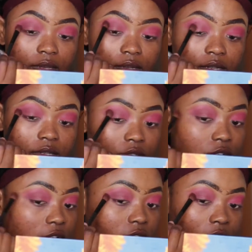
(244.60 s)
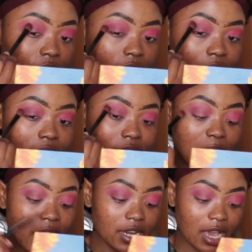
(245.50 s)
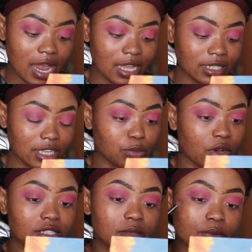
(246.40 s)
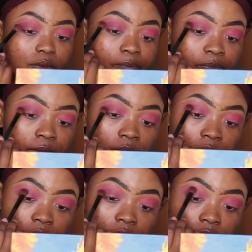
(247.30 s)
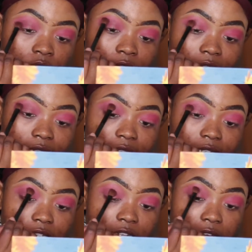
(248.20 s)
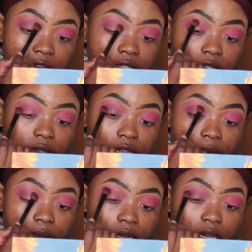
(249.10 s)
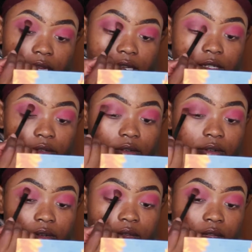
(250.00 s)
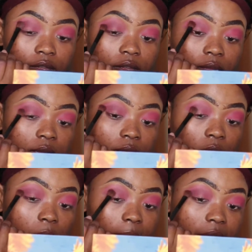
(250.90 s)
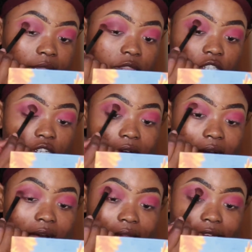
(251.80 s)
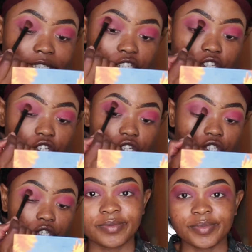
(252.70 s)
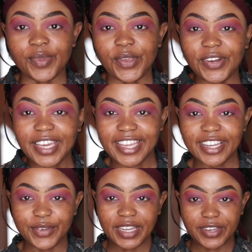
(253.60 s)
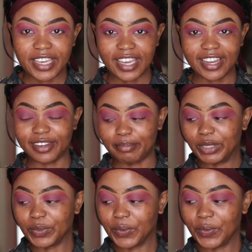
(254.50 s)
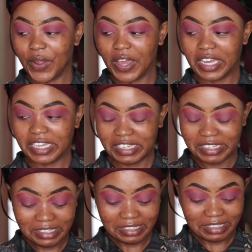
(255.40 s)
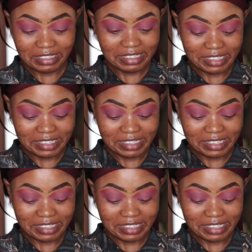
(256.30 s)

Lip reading: gonna try to have as many colors as possible transitioning, so that we can complete the challenge. Okay, now we're looking a little bit crazy.